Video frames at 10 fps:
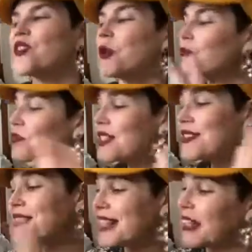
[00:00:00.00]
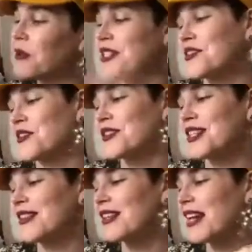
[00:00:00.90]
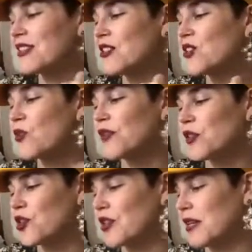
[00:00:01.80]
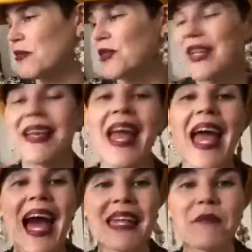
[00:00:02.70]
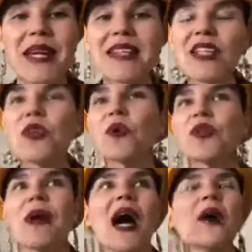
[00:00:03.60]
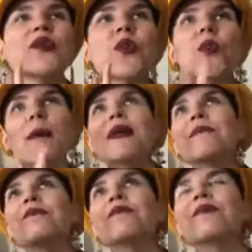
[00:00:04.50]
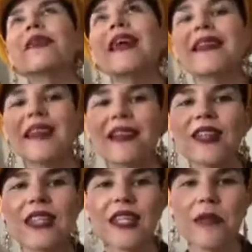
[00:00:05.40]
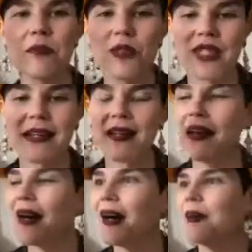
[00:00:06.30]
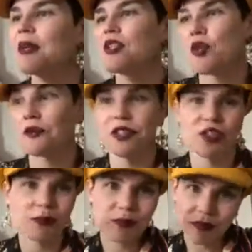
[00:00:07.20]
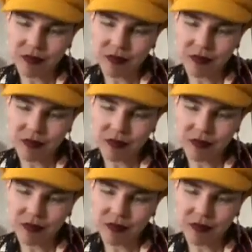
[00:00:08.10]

So this is exactly what it says on the tin, the 90s revolution in music, and it basically talks about women in the 90s in music. It's non-fiction.